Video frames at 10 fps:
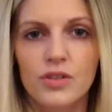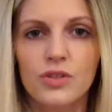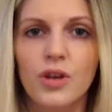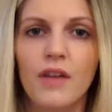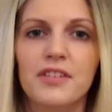
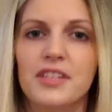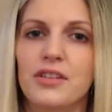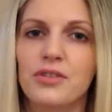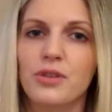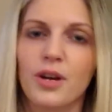So obviously
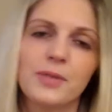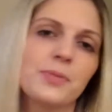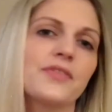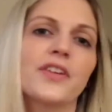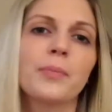there's not a
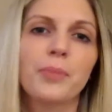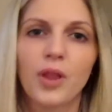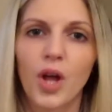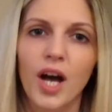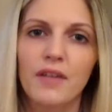specific
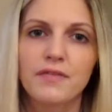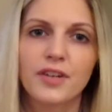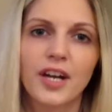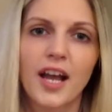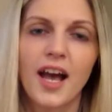plot for